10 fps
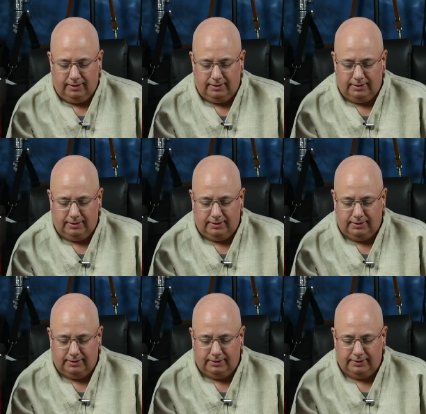
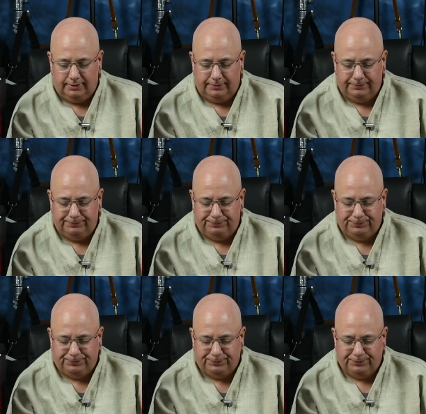
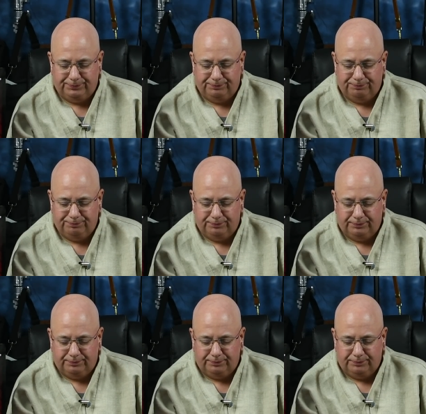
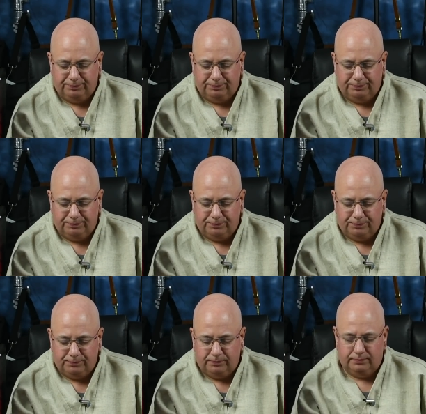
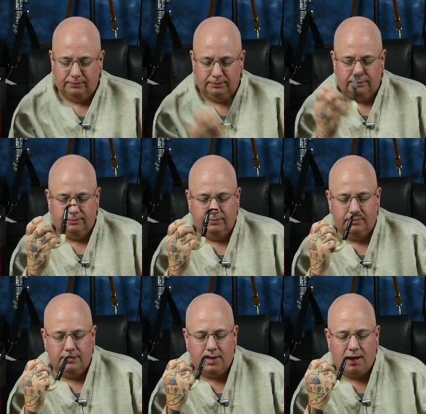
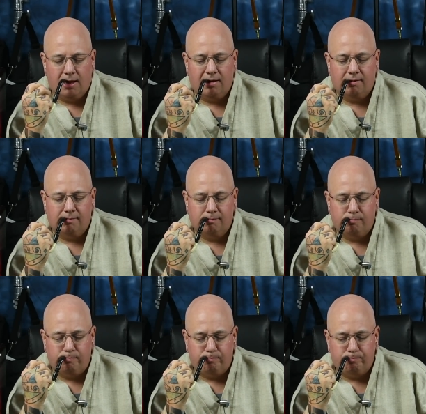
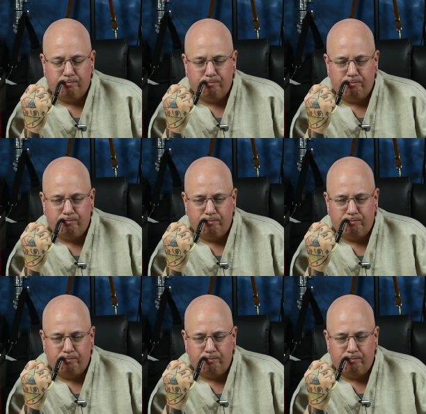Nothing is said.